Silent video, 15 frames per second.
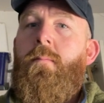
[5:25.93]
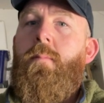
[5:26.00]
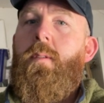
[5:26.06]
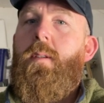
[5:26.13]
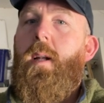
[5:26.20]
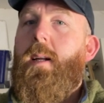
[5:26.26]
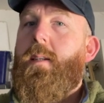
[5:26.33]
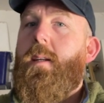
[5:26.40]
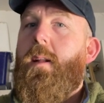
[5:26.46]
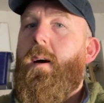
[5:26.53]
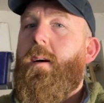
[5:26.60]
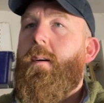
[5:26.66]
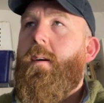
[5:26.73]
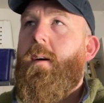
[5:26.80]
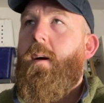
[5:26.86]

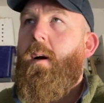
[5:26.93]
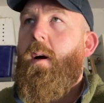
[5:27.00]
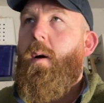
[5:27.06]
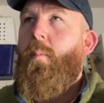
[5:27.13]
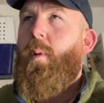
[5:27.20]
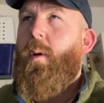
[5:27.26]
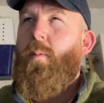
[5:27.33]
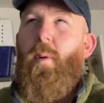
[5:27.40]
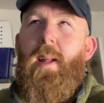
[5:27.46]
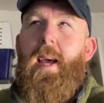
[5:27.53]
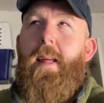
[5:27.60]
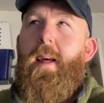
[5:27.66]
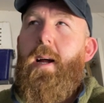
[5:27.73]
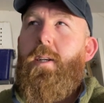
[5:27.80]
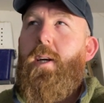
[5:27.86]
solicitor, but I'd want to
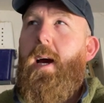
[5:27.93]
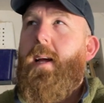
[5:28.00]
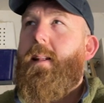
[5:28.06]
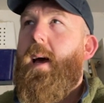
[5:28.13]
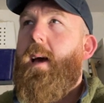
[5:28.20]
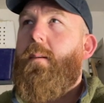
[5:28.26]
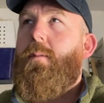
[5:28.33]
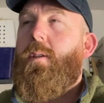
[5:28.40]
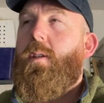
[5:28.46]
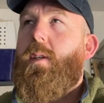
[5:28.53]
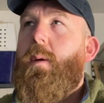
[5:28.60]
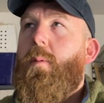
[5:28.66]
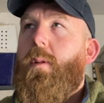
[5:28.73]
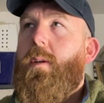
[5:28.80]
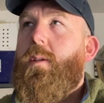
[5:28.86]
get that checked out, just
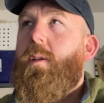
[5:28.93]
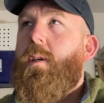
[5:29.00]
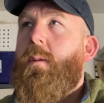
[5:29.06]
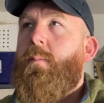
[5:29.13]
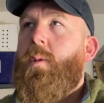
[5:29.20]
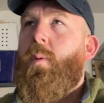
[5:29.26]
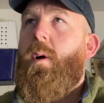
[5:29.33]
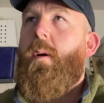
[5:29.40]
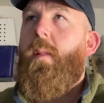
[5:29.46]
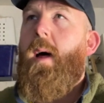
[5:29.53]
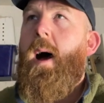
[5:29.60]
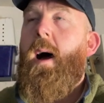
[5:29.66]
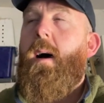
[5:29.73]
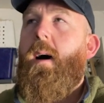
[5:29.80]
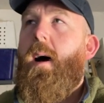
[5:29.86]
see what the terms were of
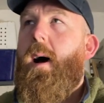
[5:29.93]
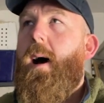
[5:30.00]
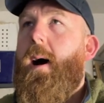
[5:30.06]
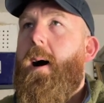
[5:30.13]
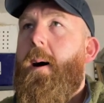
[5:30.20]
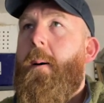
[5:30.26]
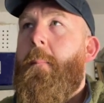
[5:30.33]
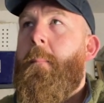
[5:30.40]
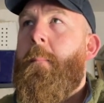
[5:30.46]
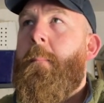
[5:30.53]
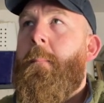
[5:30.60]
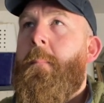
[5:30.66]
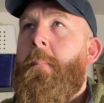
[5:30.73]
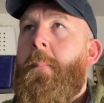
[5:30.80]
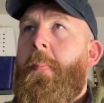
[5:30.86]
that.